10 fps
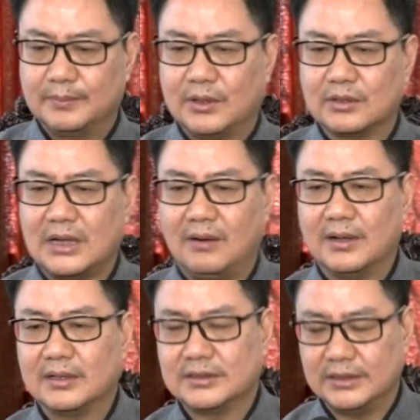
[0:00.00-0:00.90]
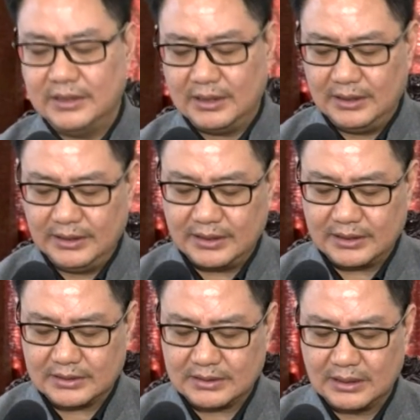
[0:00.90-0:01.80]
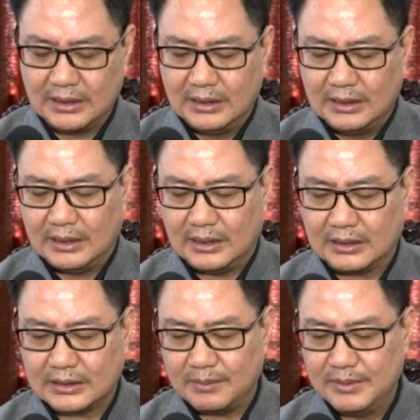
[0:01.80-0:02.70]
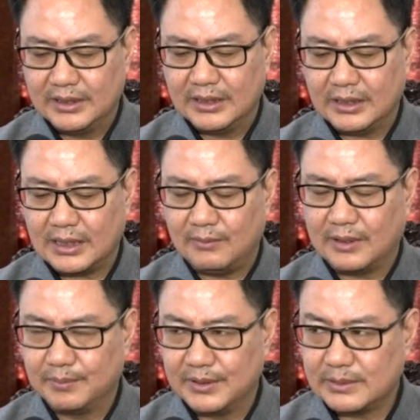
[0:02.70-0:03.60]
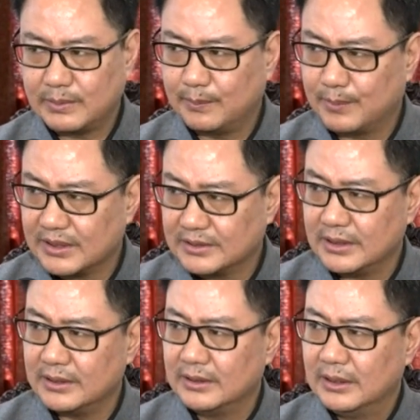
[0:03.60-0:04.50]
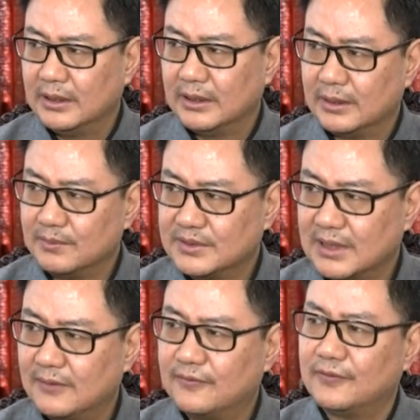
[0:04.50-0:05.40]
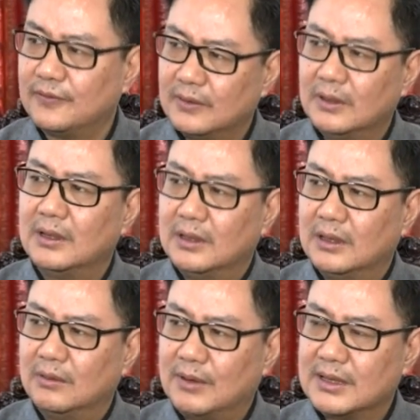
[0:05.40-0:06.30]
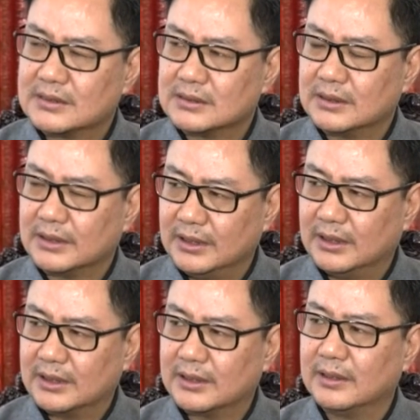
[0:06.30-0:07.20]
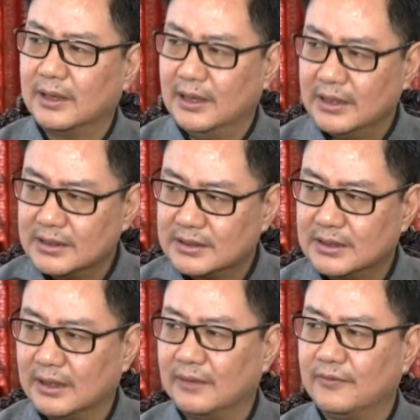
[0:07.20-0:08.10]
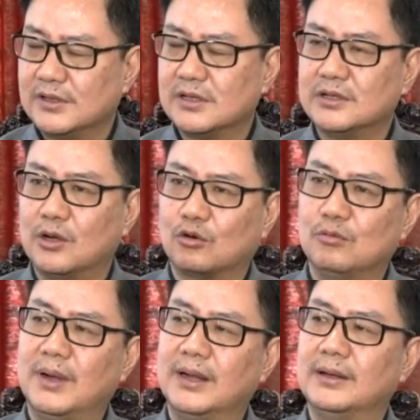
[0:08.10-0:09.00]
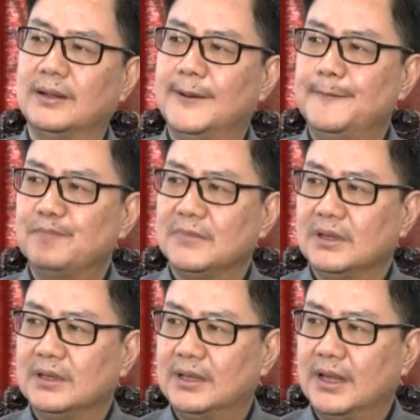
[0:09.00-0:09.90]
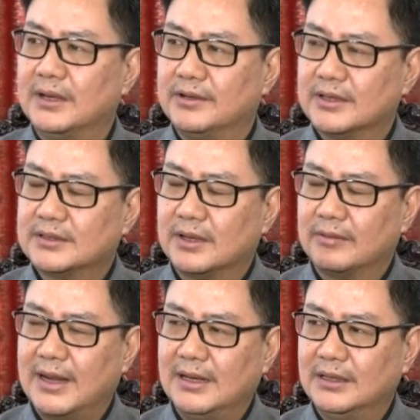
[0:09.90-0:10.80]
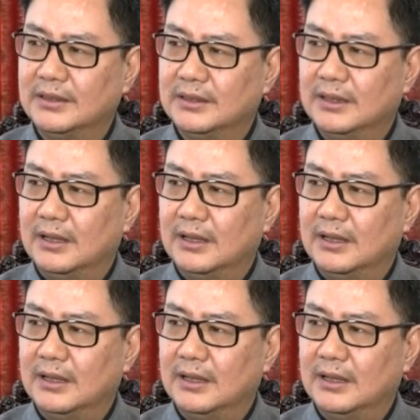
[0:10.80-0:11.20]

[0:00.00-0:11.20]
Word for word: because our senior leaders are coming here. Our B J P president himself was uh, here, released the vision document. He addressed the rally.